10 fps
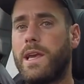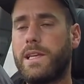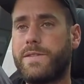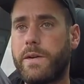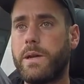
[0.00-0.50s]

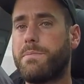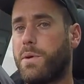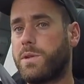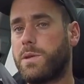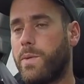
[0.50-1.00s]
It's very
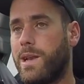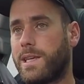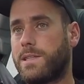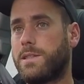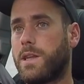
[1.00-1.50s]
important we
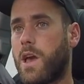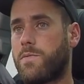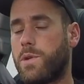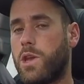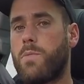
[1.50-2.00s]
listen to the
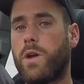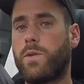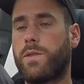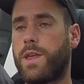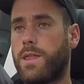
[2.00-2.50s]
government. You might
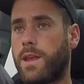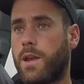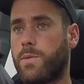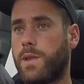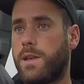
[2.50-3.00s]
not think they
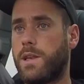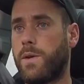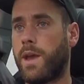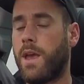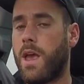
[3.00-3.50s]
know what they're
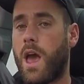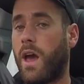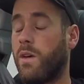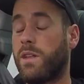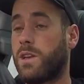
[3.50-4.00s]
doing.
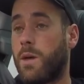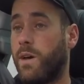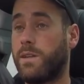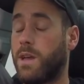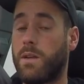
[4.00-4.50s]
A lot of the time
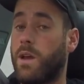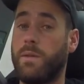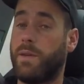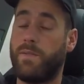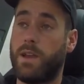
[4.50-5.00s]
I don't know
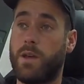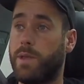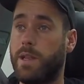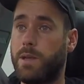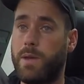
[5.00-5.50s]
if they know
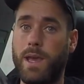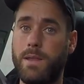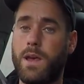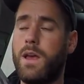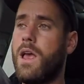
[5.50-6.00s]
what they're doing
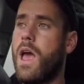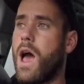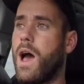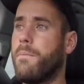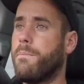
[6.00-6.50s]
either.
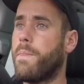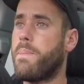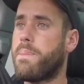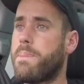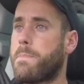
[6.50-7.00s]

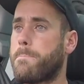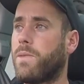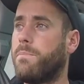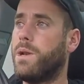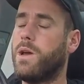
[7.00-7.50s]

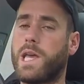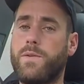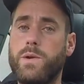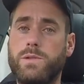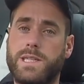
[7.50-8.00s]
But look, if
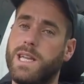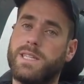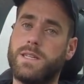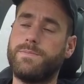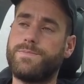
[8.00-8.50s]
we all just
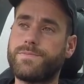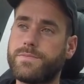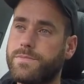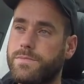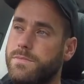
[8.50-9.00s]
listen,
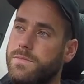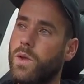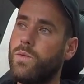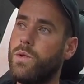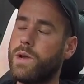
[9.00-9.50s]

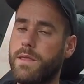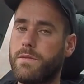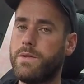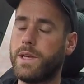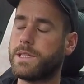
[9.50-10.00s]
we'll get
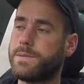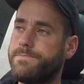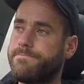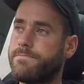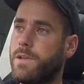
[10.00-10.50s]
through this.
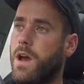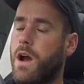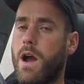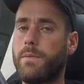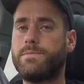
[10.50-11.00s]

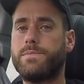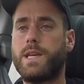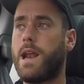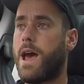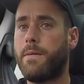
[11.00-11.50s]
All right,
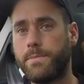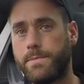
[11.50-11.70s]
see you later.